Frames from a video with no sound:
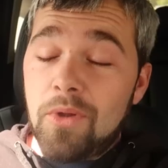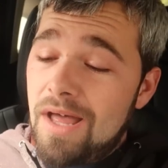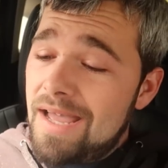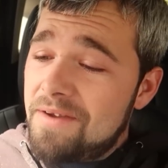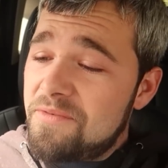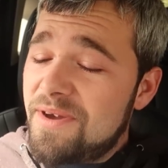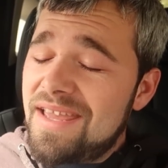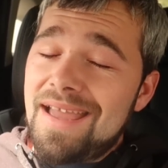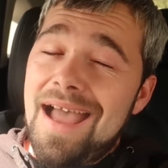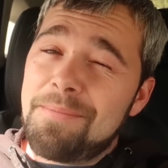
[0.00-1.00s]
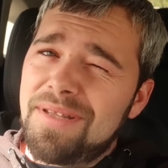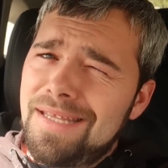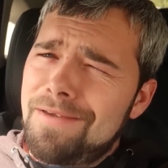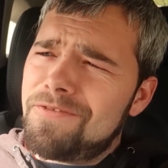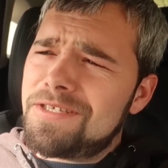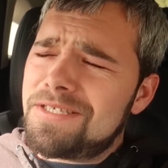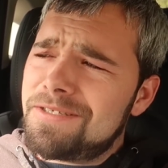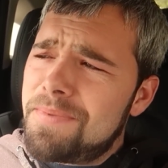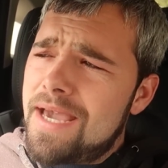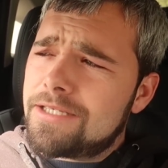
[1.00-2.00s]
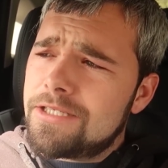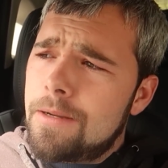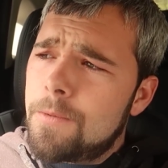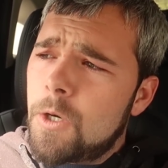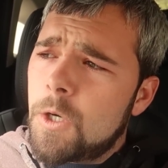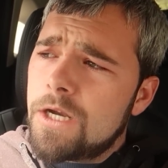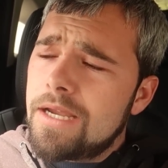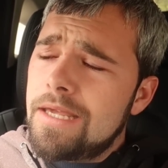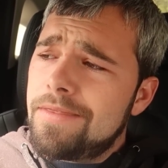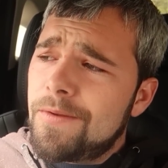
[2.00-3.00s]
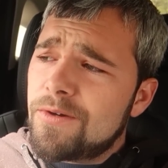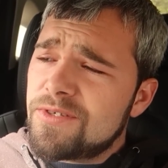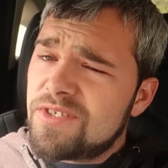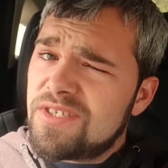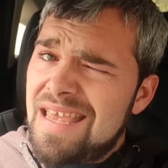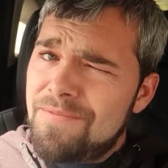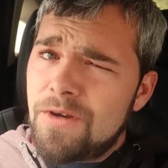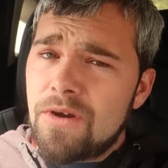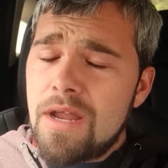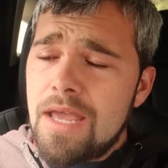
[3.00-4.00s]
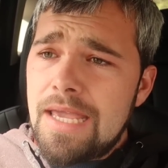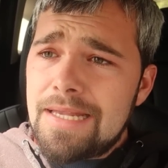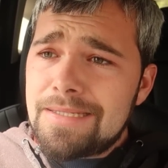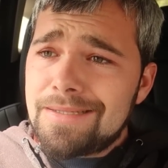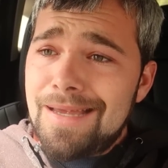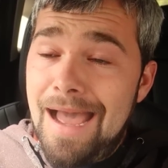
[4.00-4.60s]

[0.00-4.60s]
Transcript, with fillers: Well, hi everybody. I believe this is batch number either seven or eight.